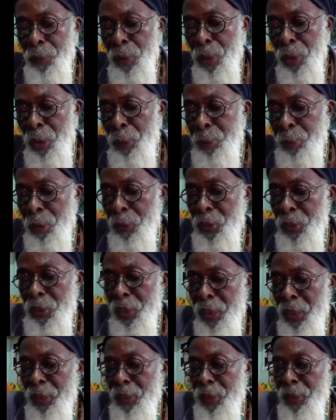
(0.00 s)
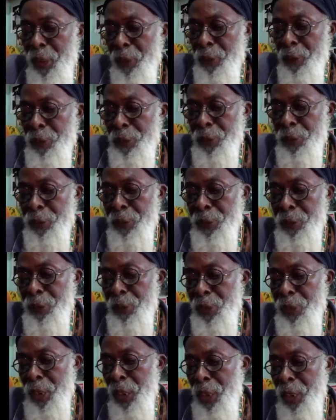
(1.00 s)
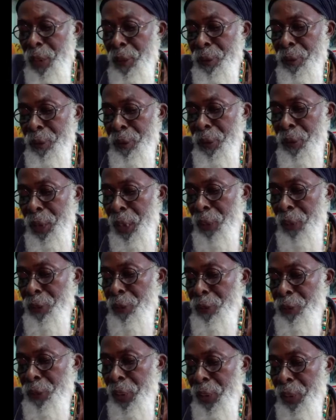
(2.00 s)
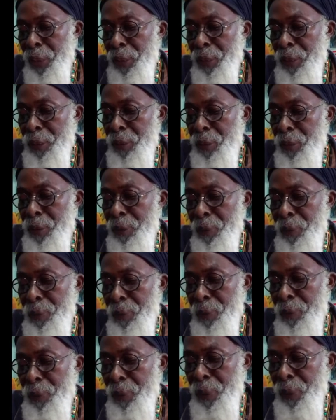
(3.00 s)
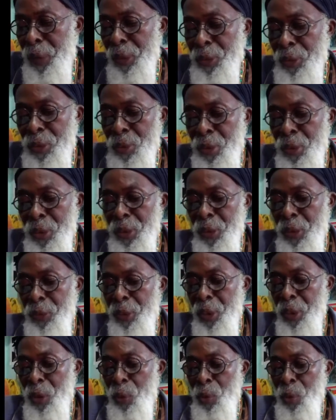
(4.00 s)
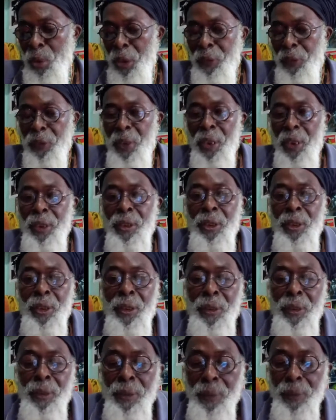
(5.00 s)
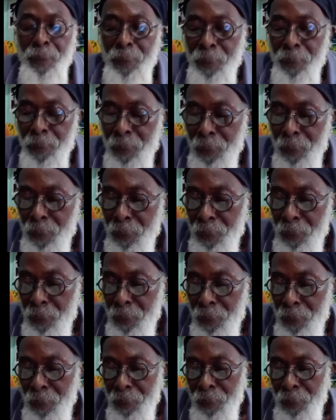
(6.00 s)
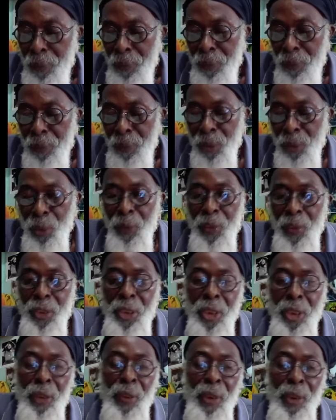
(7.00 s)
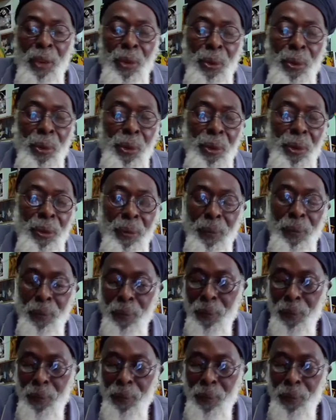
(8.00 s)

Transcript: following provisions shall have effect as the Rastafari code of conduct. So you have a general code.